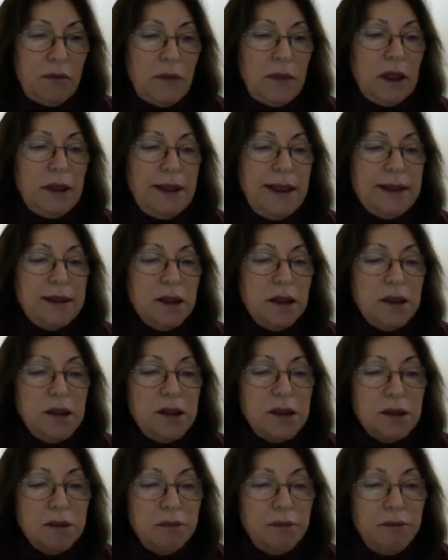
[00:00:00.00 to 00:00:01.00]

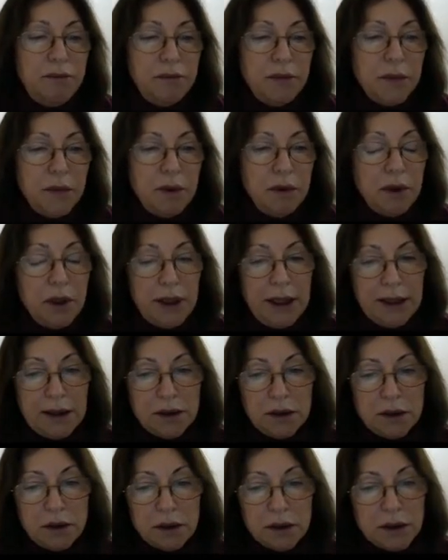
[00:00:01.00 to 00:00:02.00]
letters,
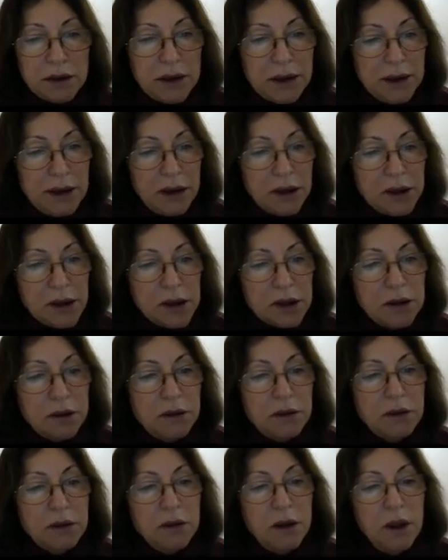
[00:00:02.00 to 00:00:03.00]
and these
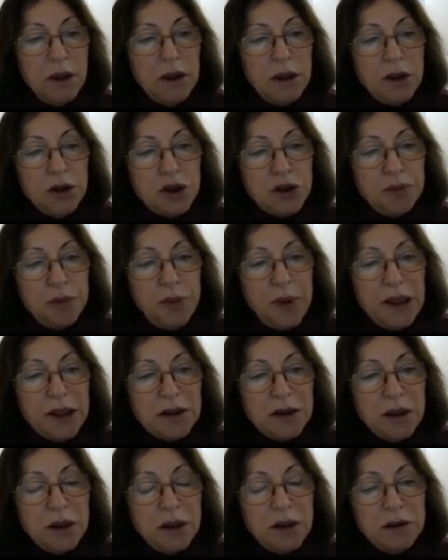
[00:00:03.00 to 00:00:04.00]
each
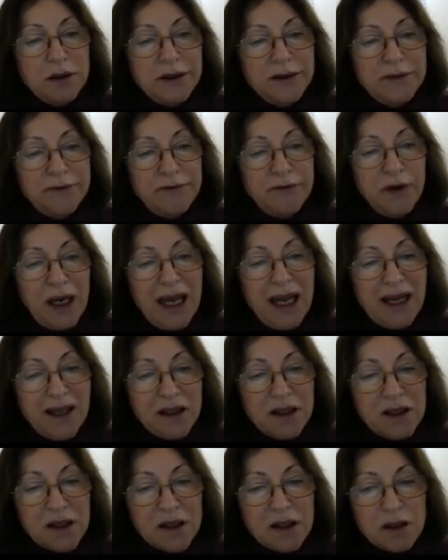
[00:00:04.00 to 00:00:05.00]
part
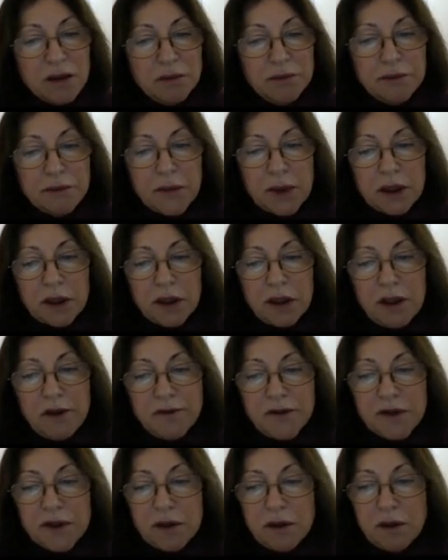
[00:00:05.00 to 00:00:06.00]
reflects,
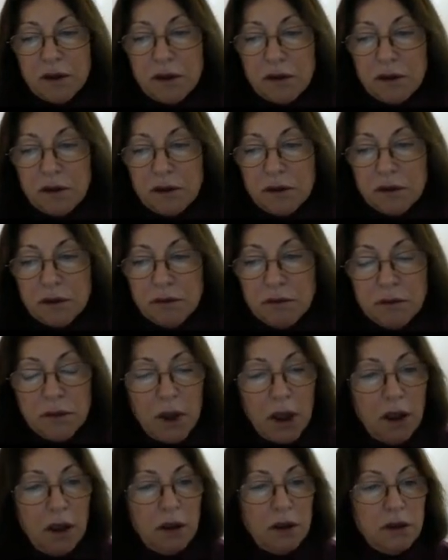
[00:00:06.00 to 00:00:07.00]
gives
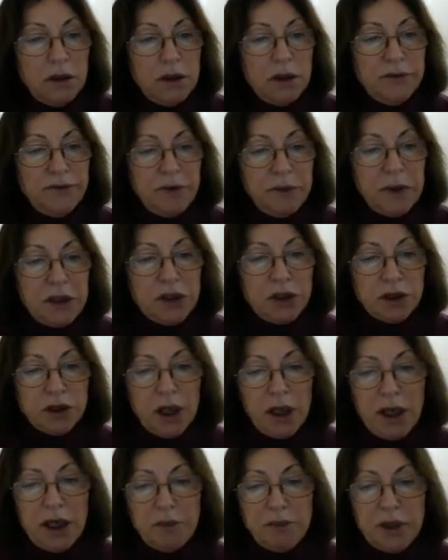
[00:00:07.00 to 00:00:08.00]
information
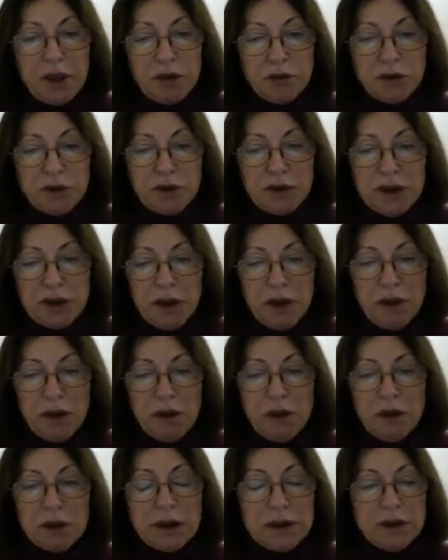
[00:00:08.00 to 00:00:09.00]
about the
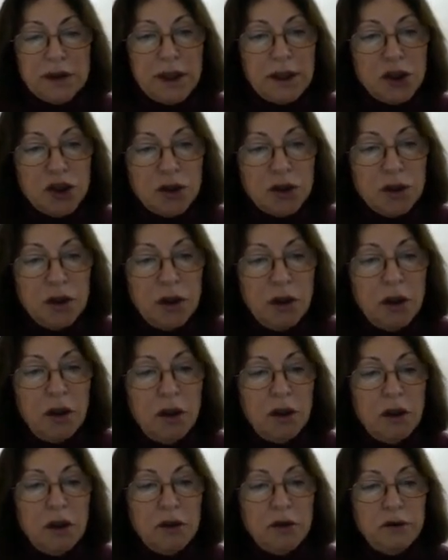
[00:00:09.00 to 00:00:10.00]
conduction
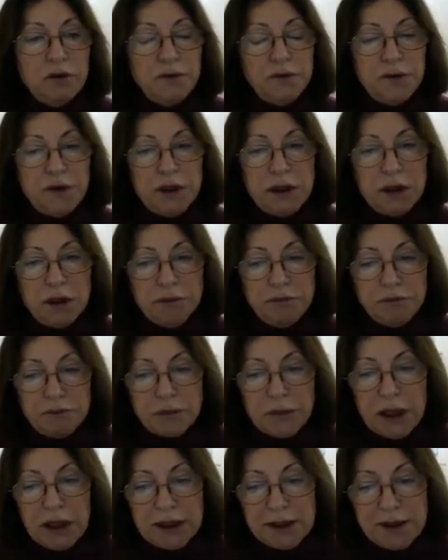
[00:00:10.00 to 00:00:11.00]
of the
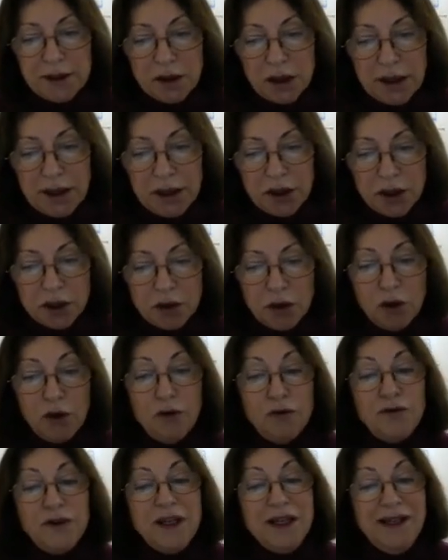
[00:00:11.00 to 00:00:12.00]
excitation
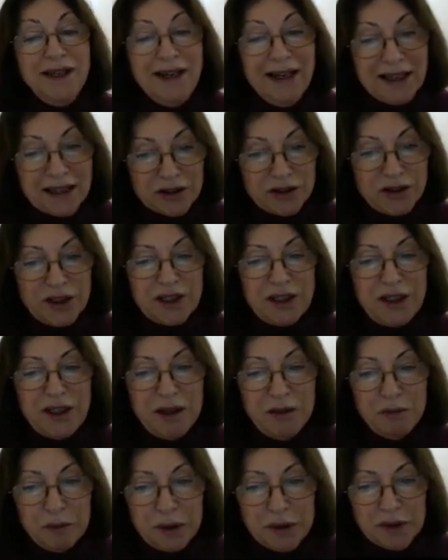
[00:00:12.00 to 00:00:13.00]
of electric
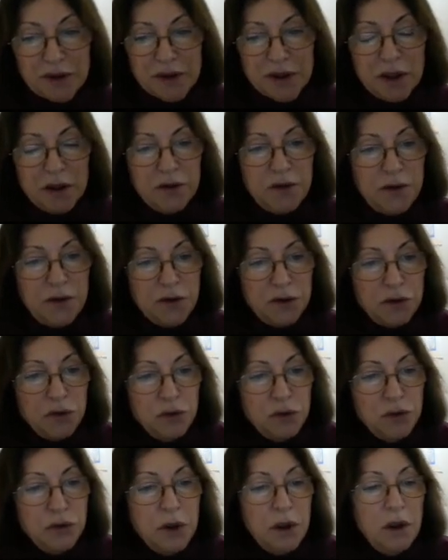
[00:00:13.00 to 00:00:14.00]
impulse
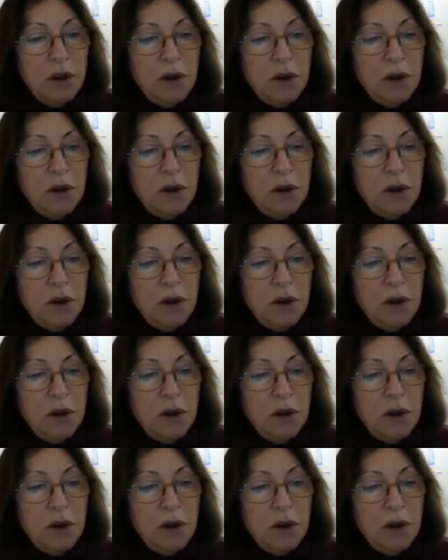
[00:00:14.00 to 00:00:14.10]
through